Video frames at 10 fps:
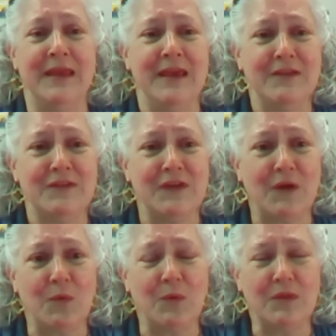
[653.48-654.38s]

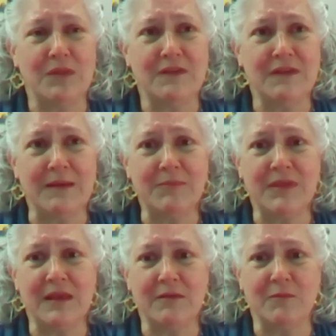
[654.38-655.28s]
So the same
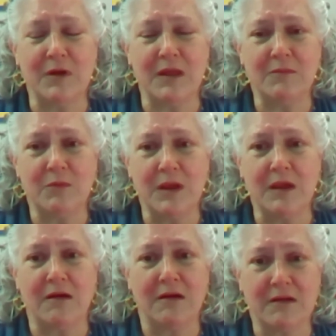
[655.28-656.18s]
thing when we
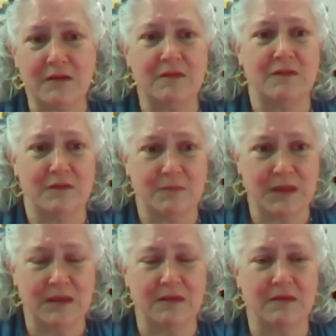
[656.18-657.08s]
are
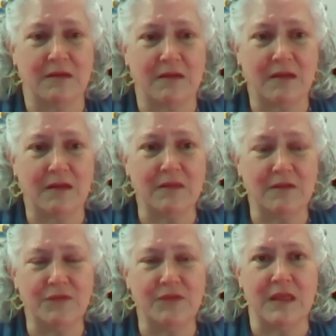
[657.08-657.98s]
consuming all
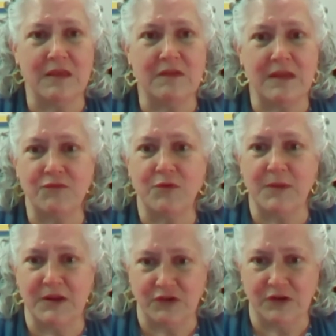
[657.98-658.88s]
of this
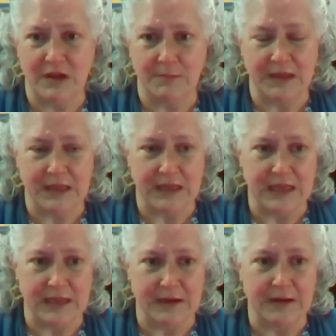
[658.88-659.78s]
information coming
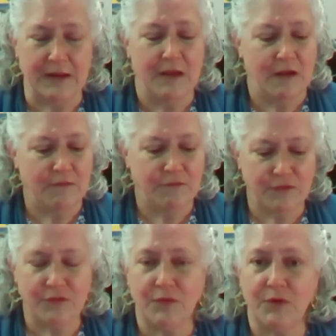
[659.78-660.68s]
in.
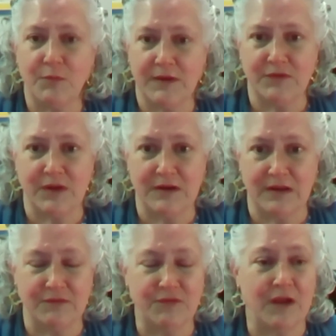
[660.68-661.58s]
First of all, we have to
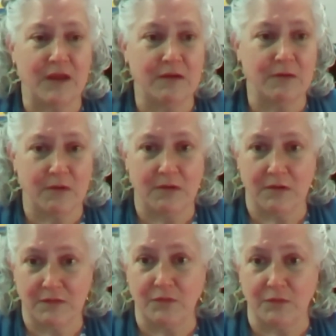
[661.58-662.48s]
identify who are
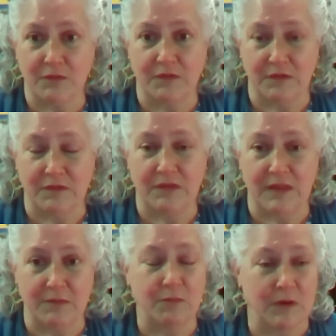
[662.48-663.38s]
our sources
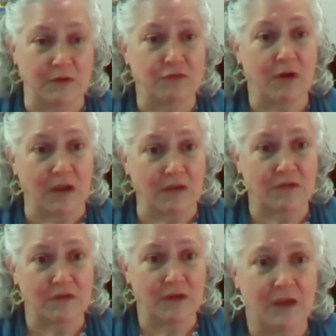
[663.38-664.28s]
that we
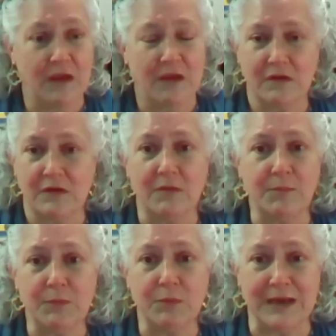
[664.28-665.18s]
trust. So don't
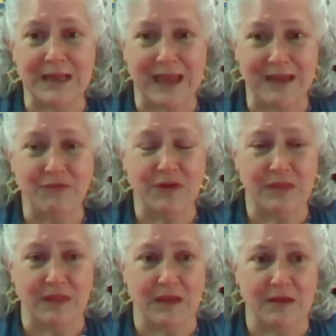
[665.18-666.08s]
be reading
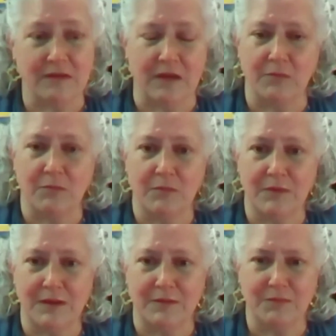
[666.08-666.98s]
everything. It's like,
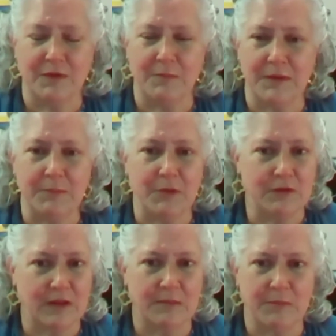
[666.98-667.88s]
some people are
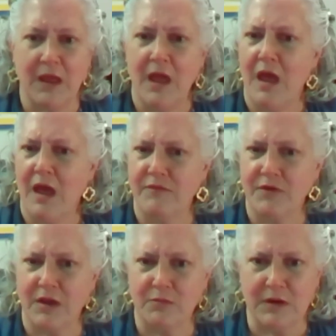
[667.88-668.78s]
telling me I've
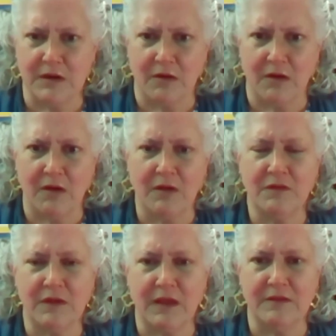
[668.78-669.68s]
got to read all
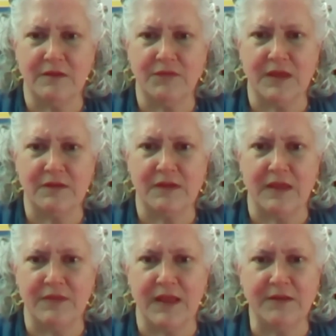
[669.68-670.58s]
sides of this,
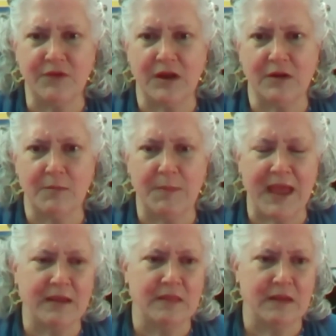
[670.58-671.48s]
and then I've got to go
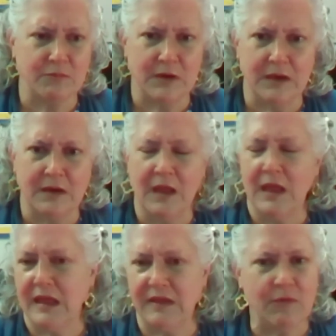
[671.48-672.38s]
back and then read
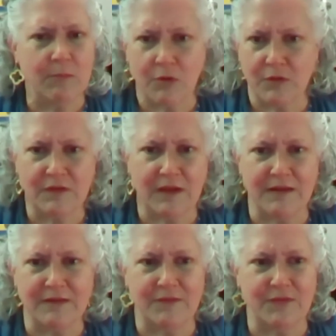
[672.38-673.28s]
even more
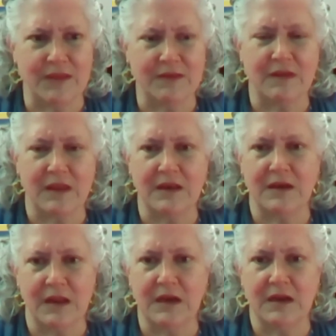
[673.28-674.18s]
sides of this. And
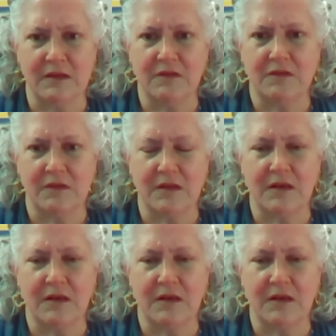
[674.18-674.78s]
it is,